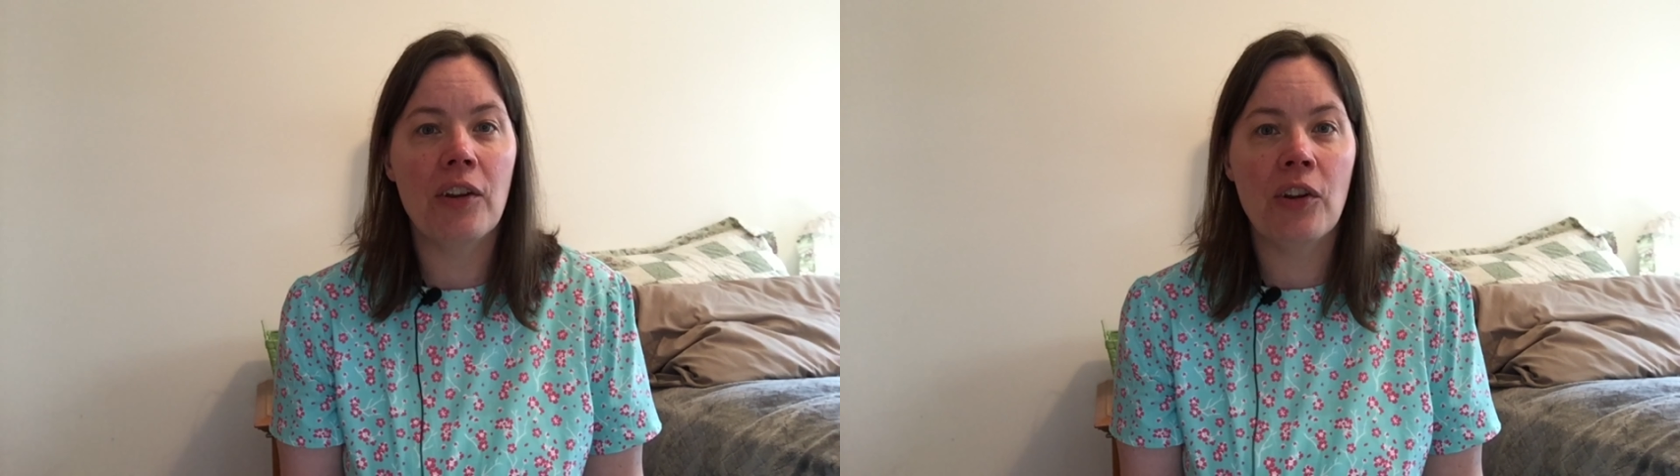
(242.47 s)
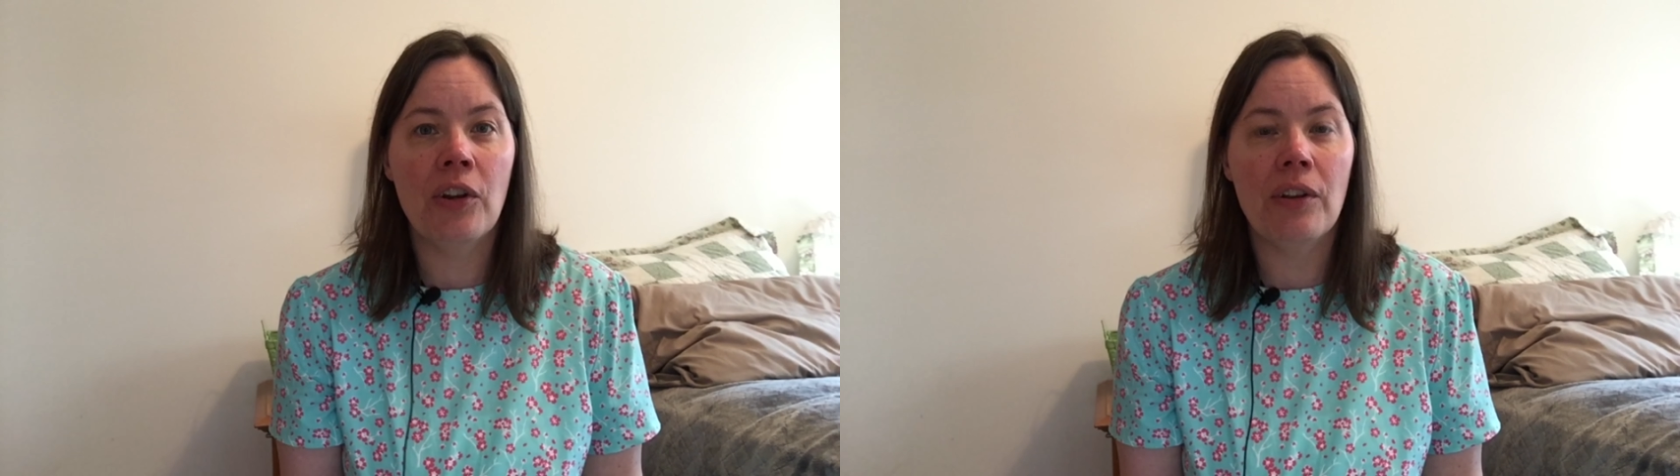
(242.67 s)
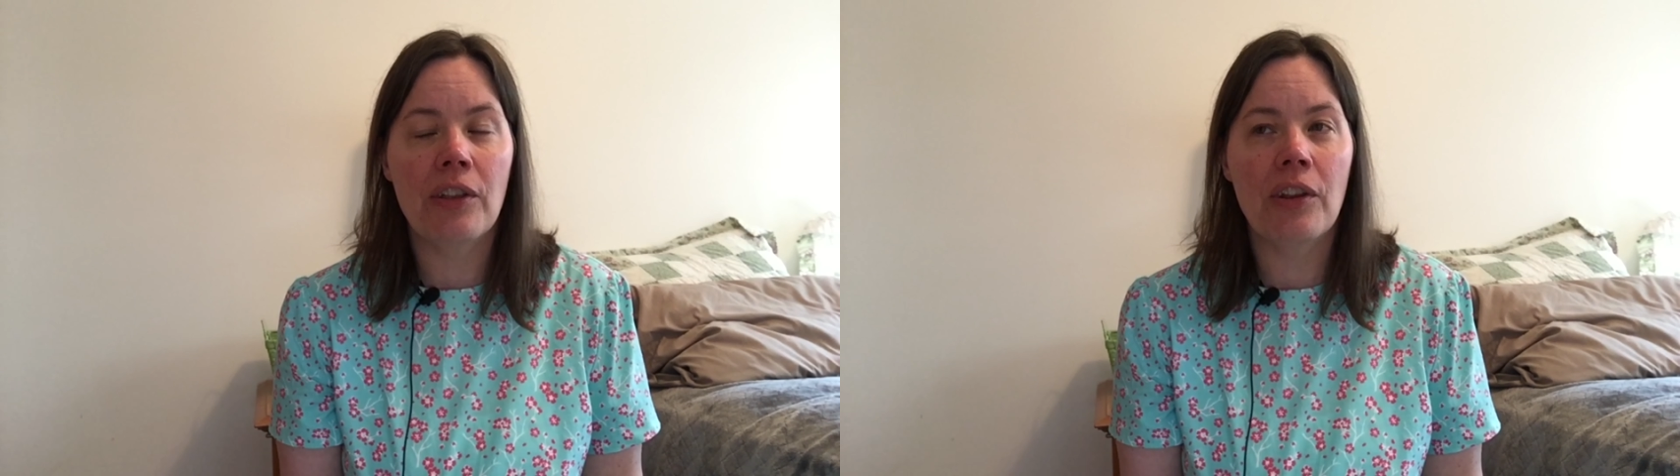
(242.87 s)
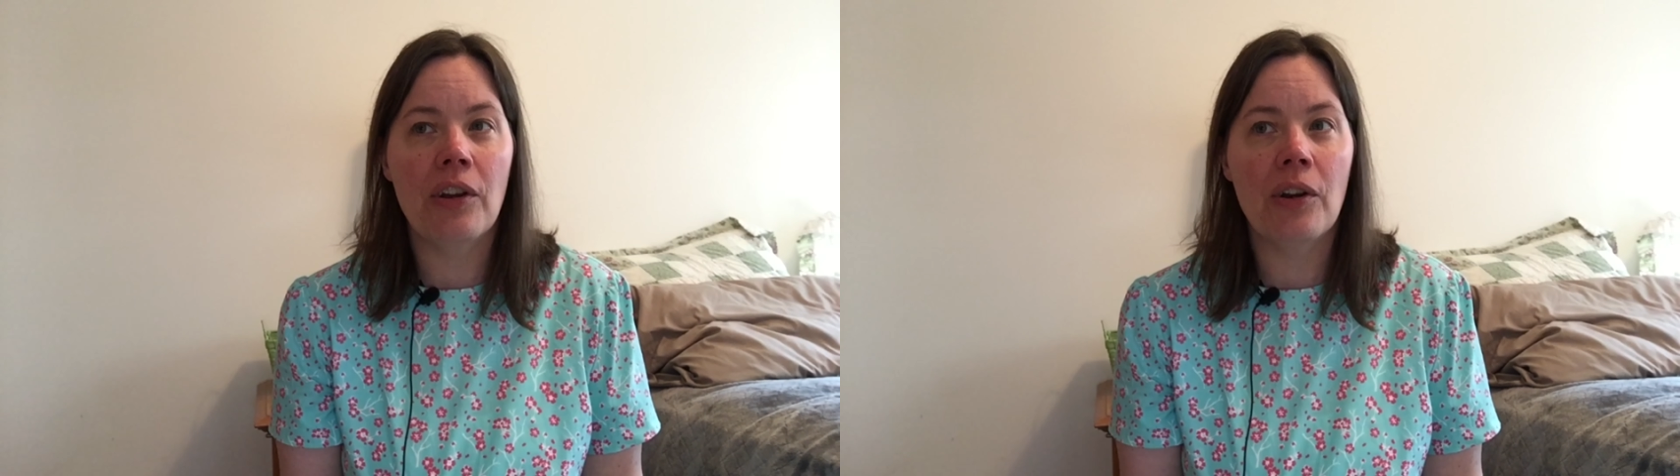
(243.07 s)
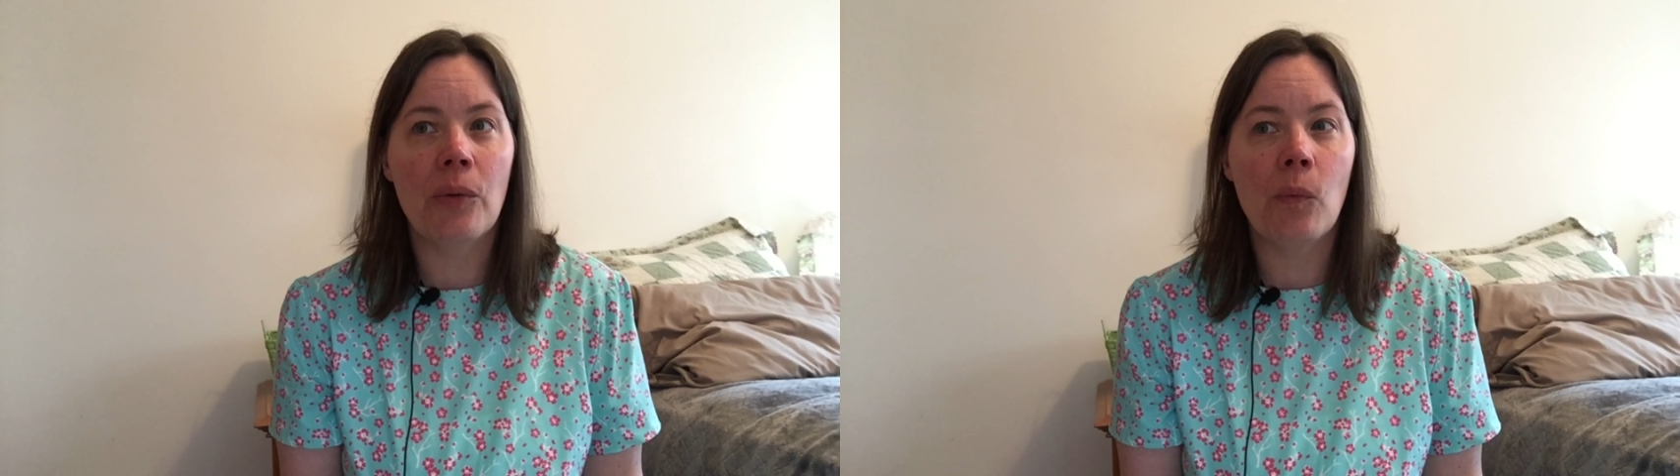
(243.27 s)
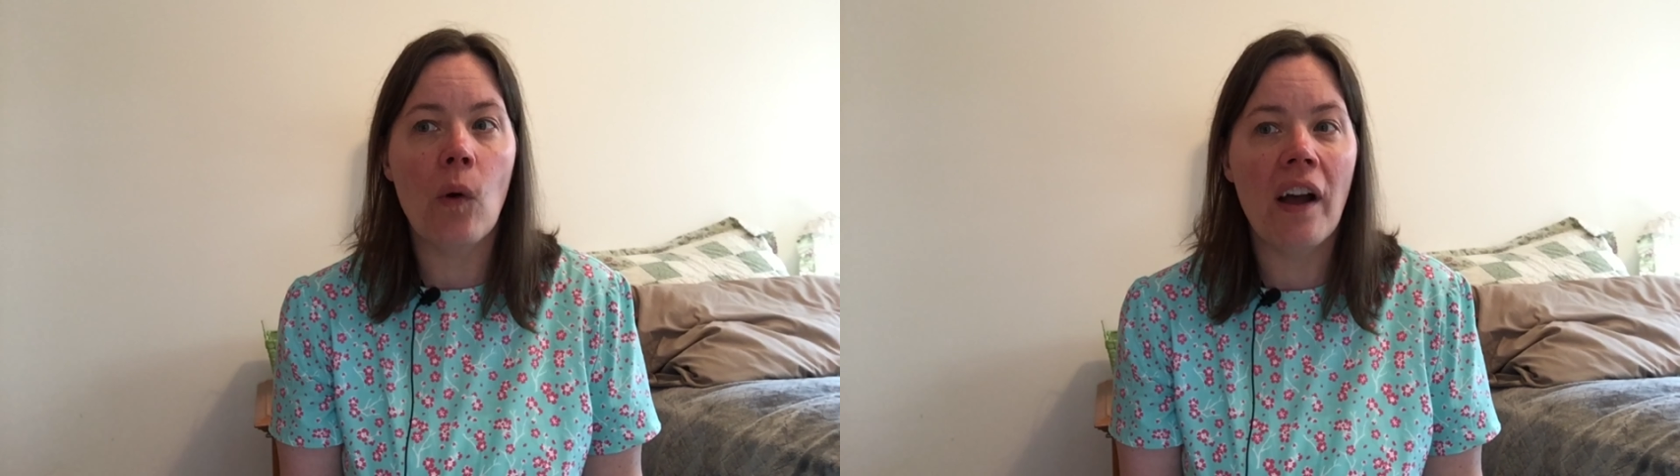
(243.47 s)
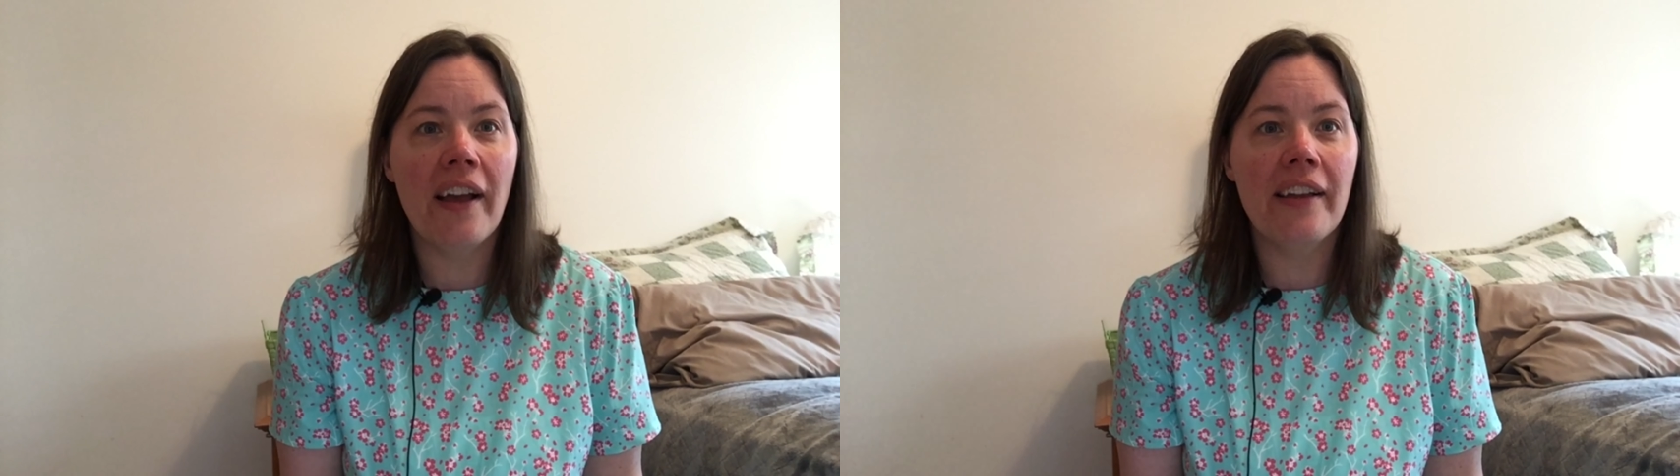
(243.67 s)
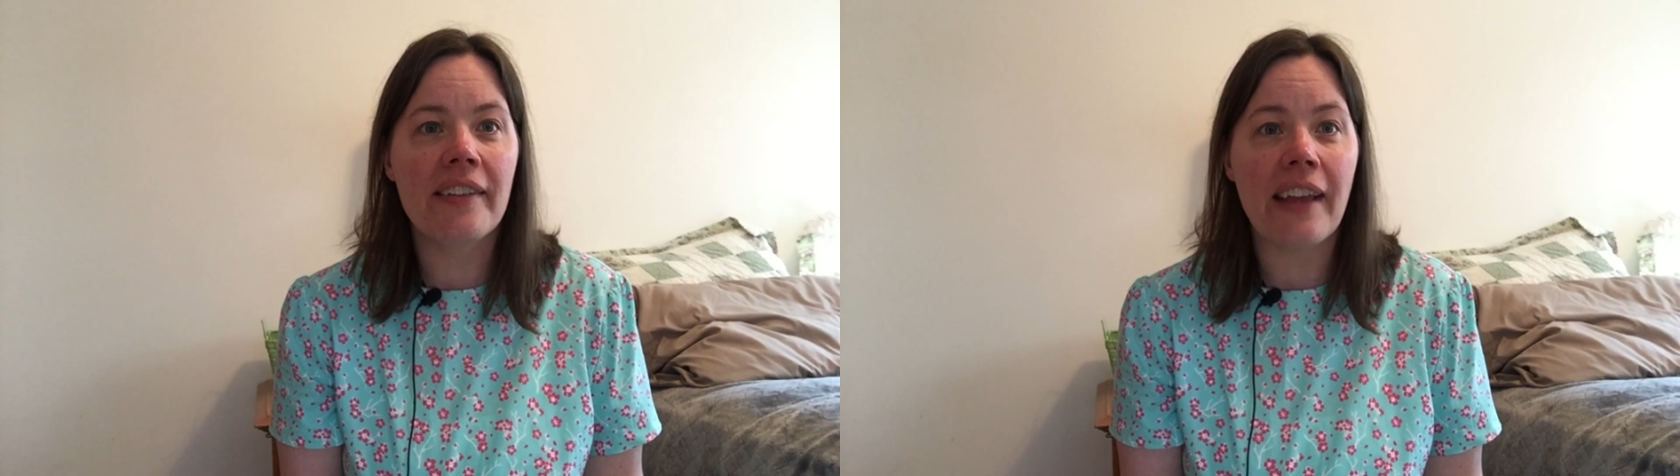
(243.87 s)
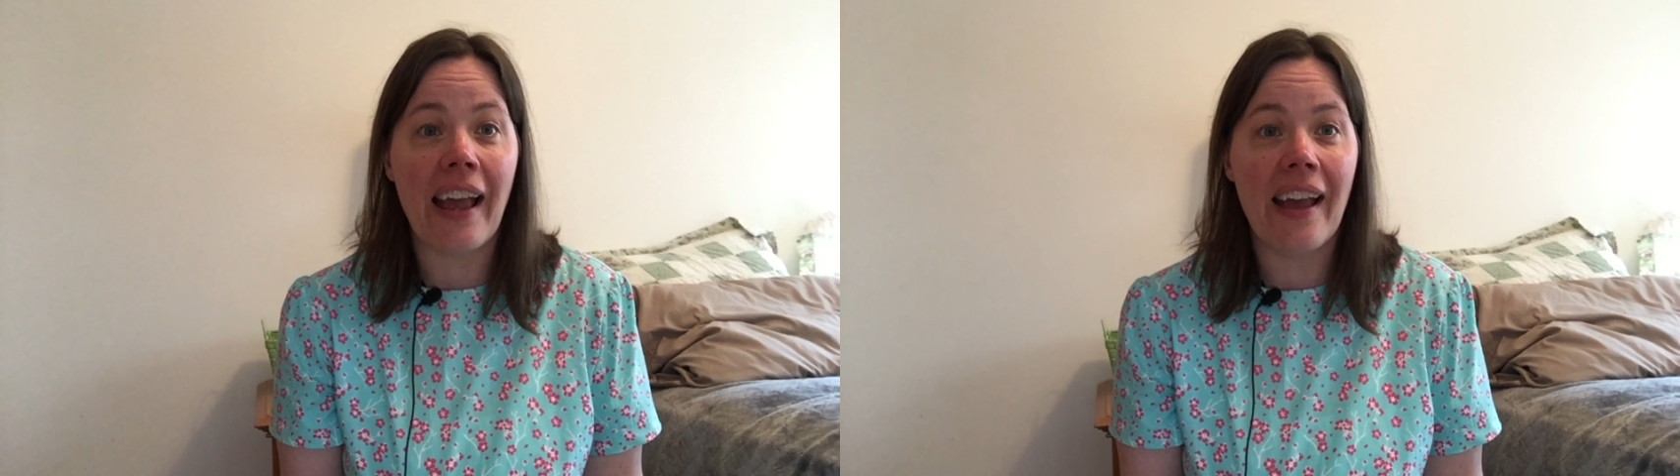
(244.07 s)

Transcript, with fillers: could, there was